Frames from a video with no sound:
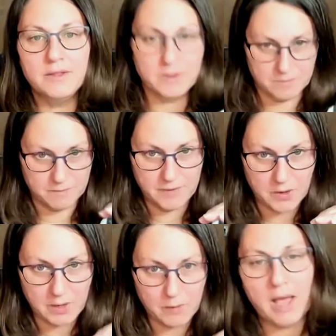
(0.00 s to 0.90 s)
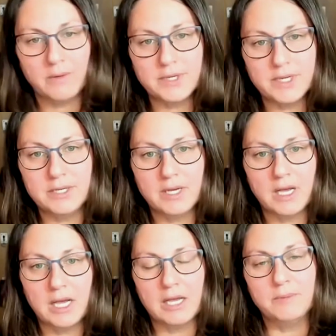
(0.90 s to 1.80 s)
the very rounded
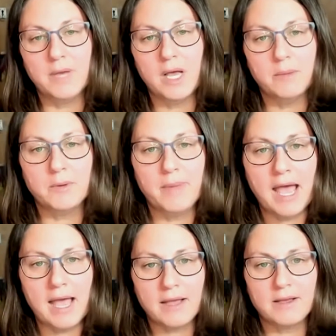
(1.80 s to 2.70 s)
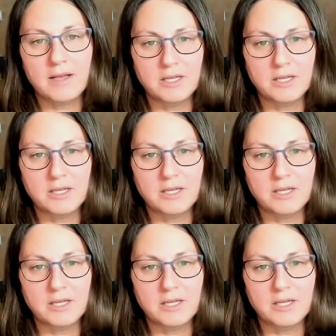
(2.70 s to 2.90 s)
upper back,